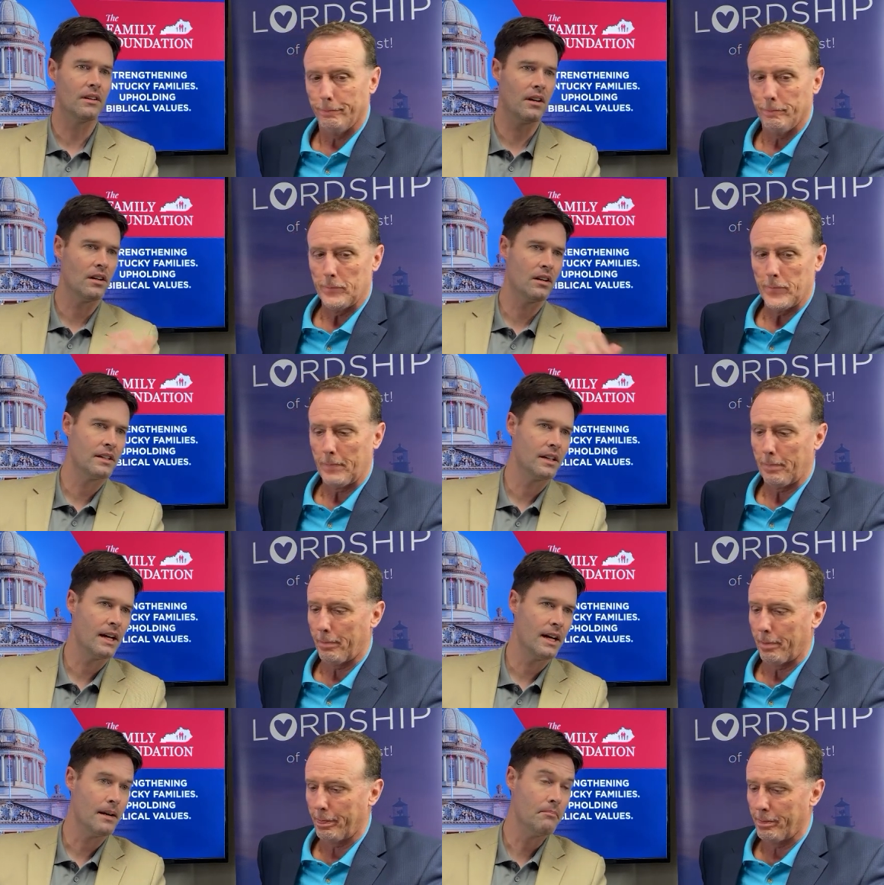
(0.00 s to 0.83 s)
Speaker 1: on
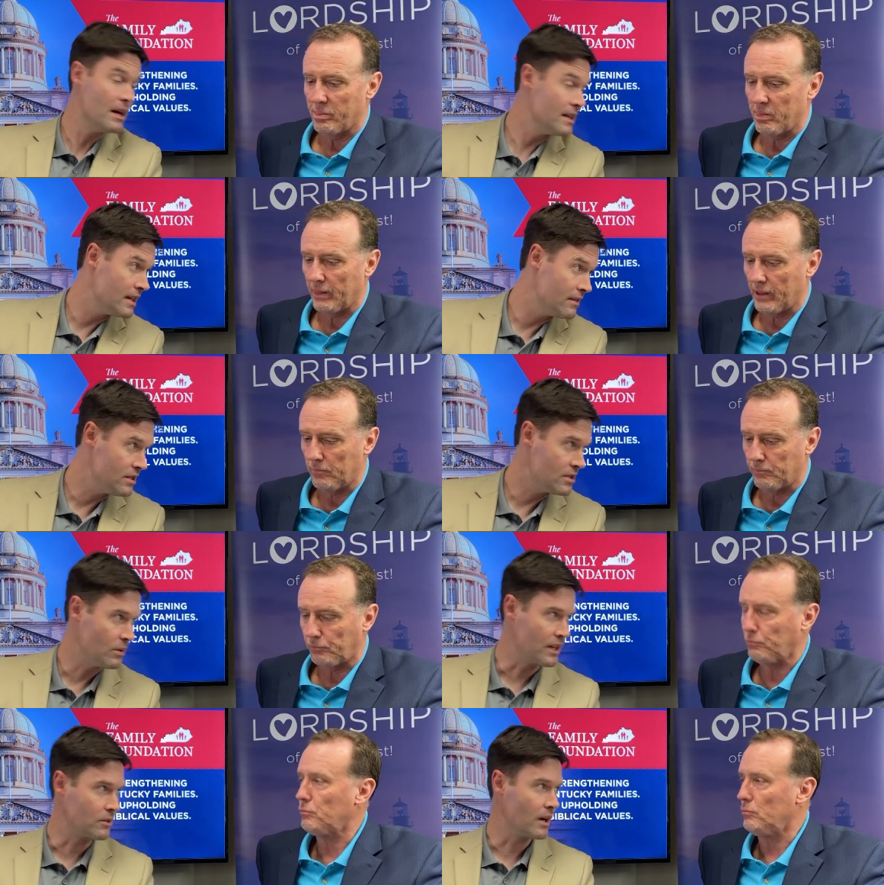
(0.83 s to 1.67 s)
uh, Monday this
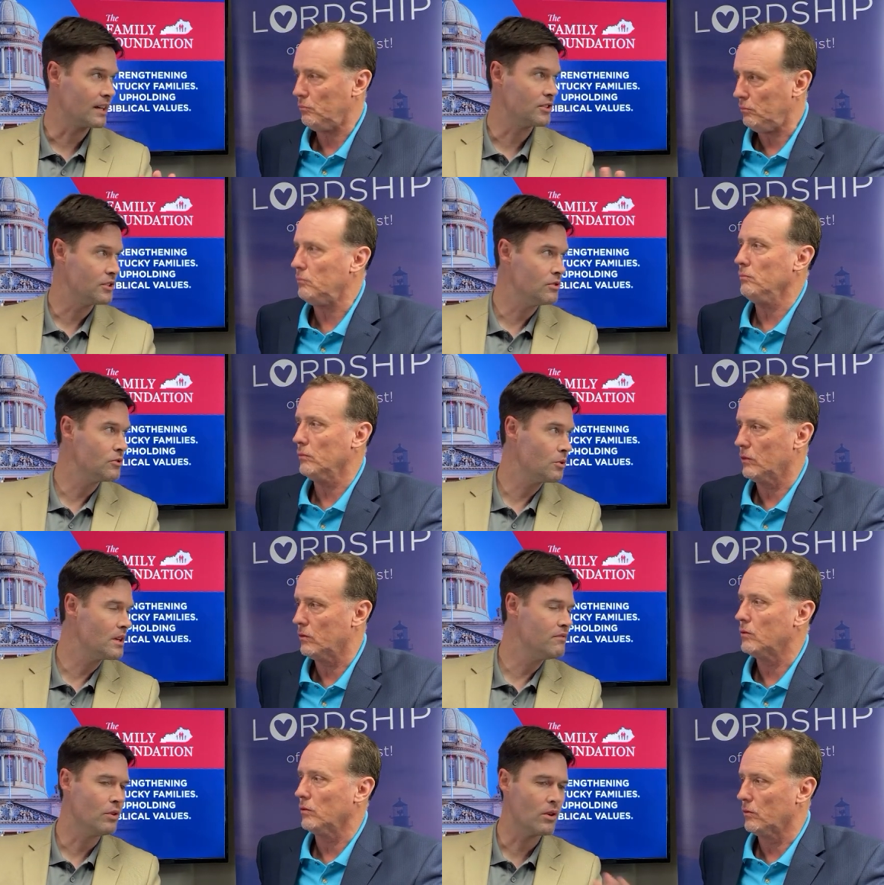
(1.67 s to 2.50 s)
week, Greg. June
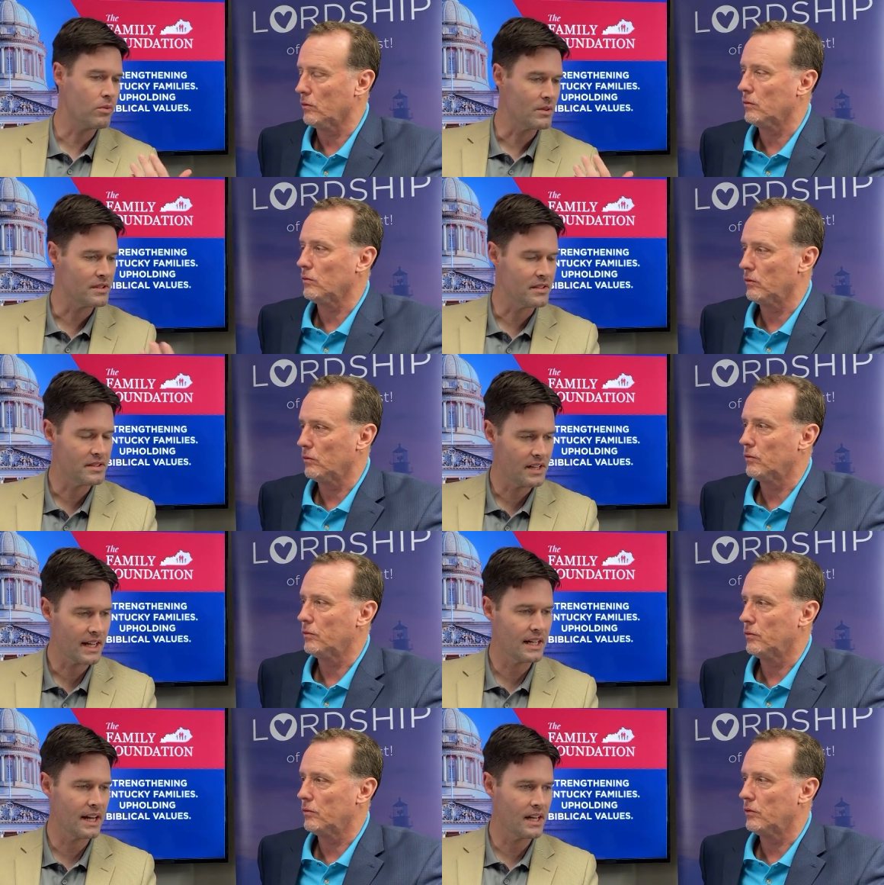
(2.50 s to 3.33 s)
24th was the
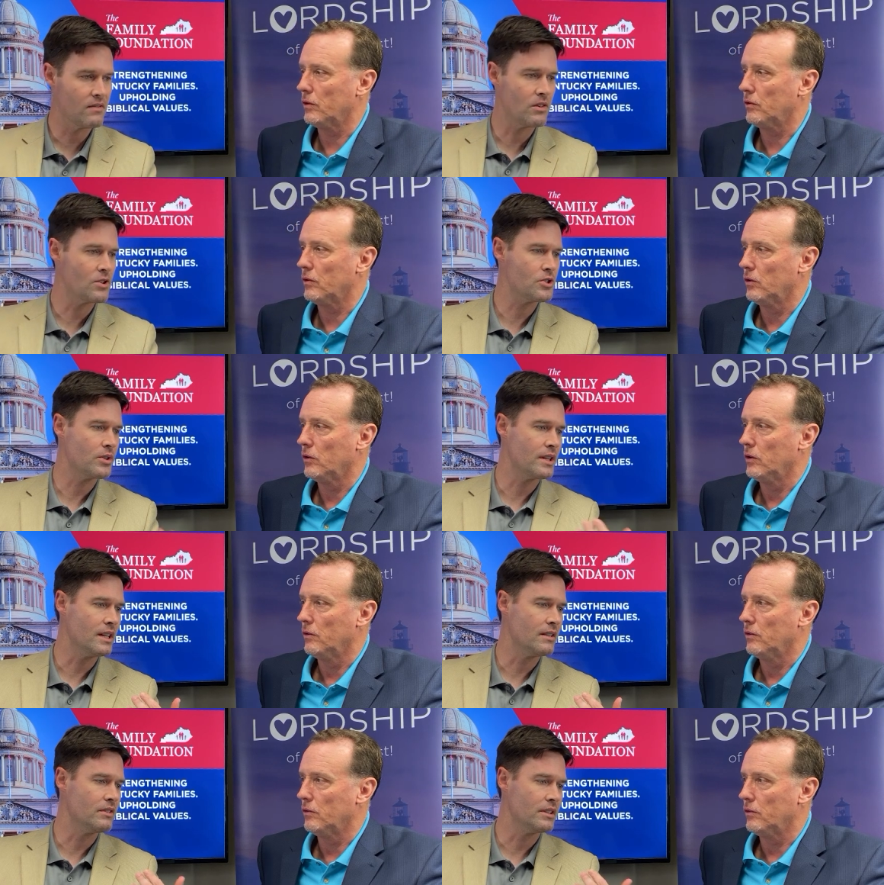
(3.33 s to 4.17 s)
second
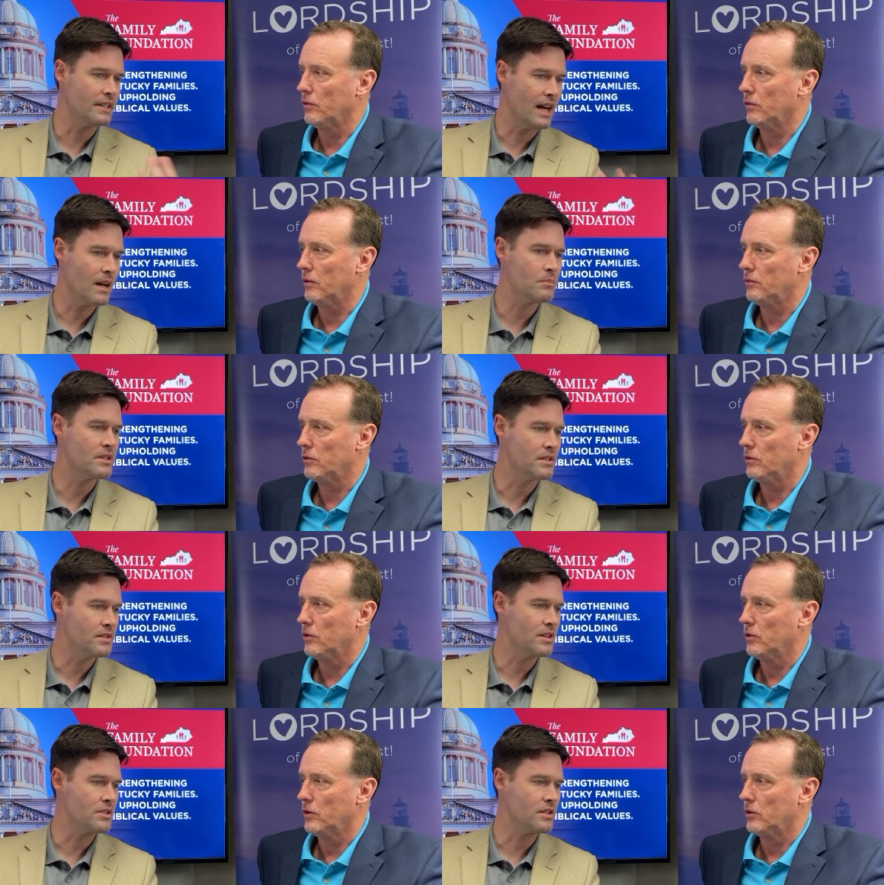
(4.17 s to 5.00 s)
anniversary of the Dobbs
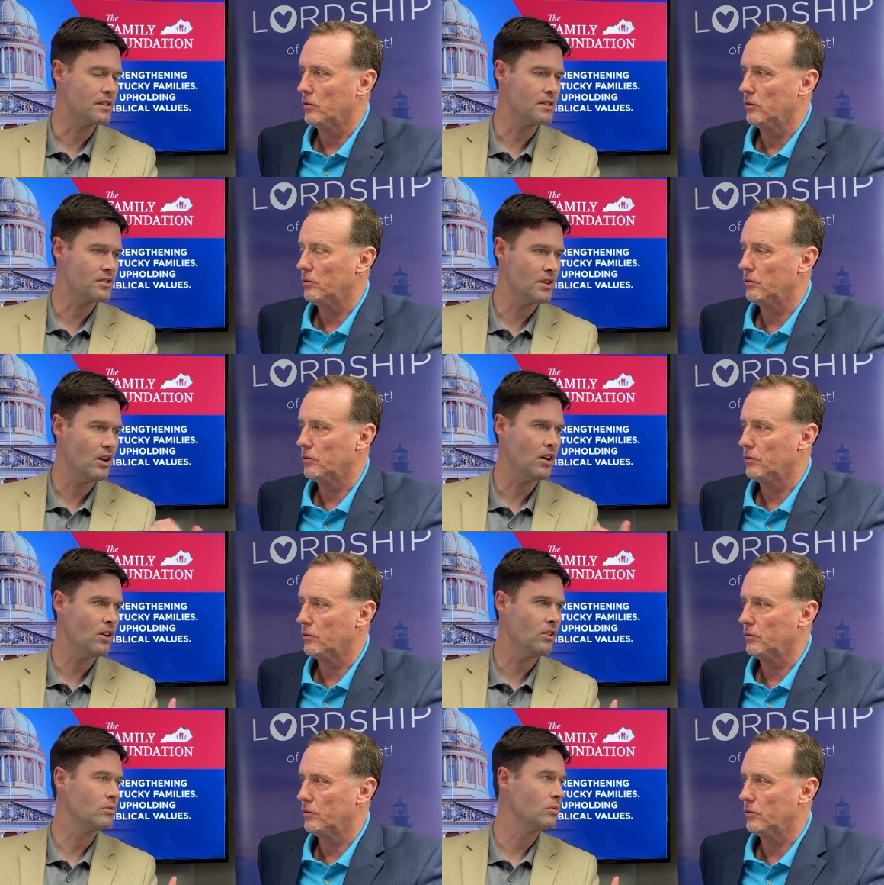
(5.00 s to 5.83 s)
decision that
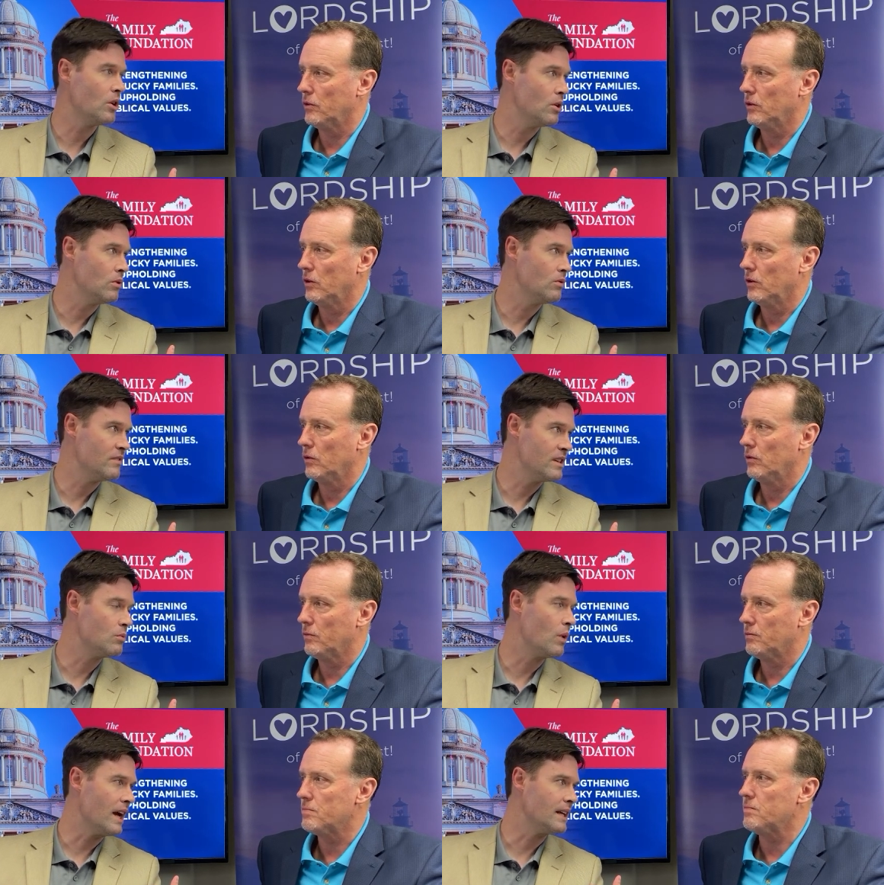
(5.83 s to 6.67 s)
saw Roe v.
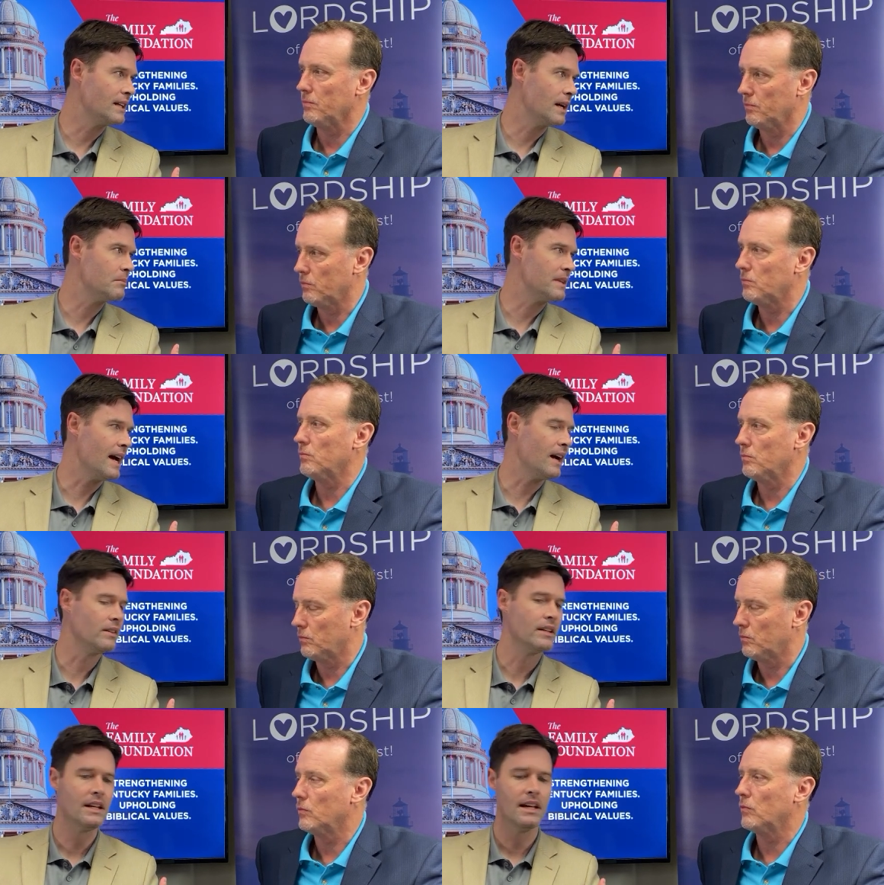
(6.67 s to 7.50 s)
Wade come down,
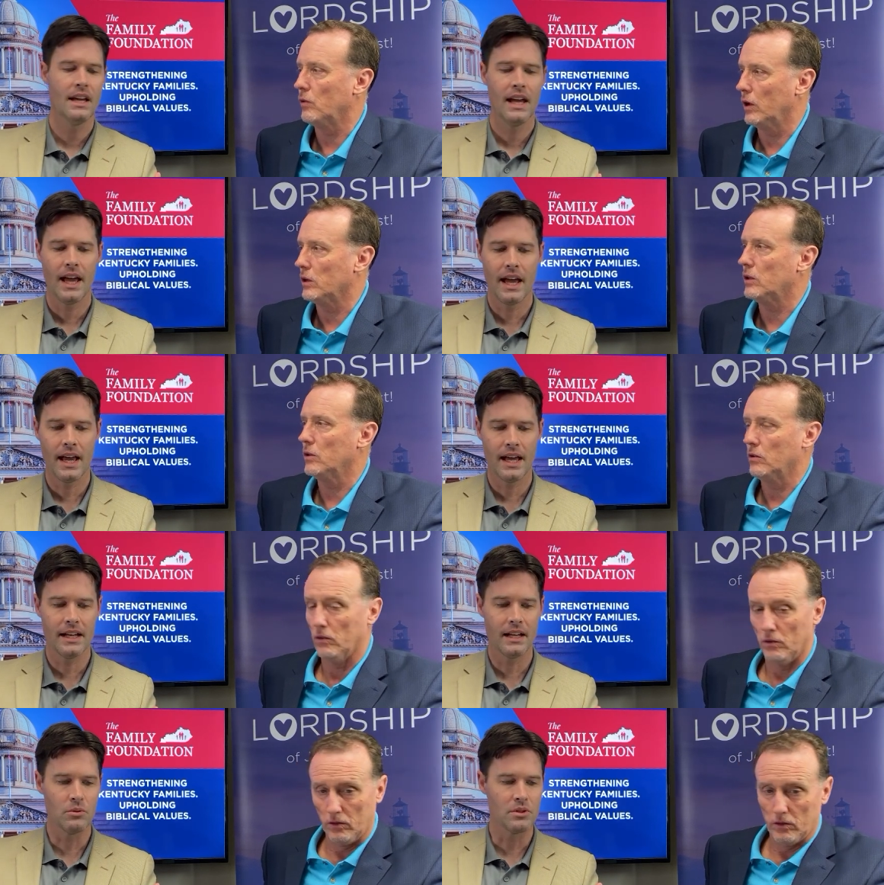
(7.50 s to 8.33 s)

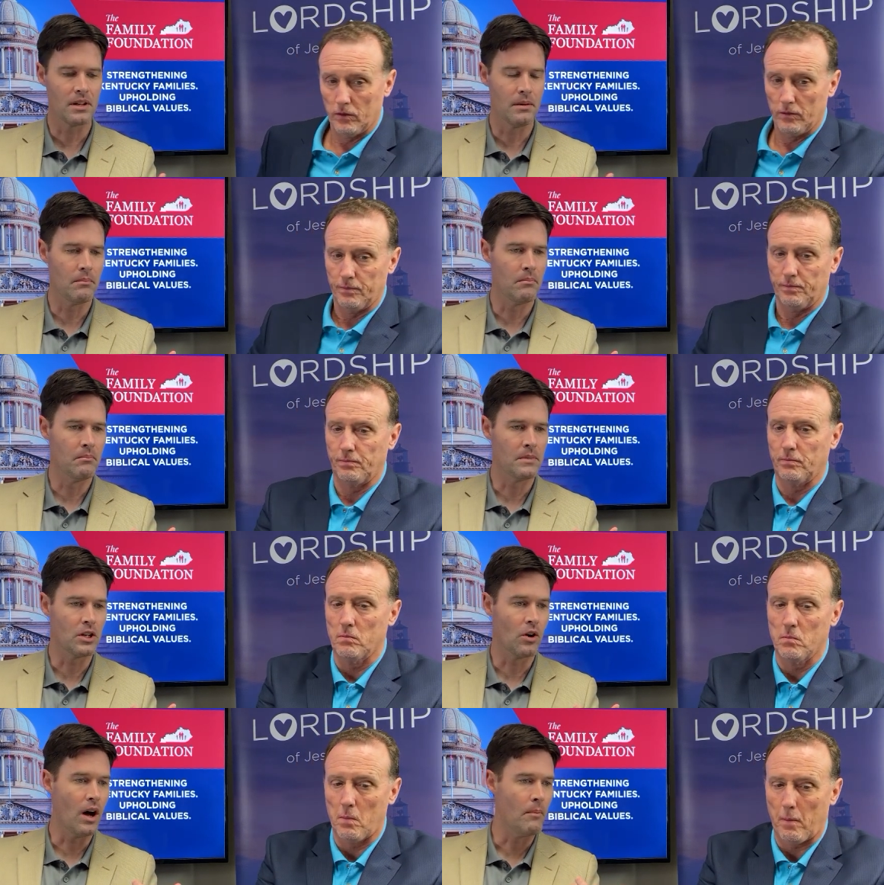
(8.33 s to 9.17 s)
and uh, it was a you know a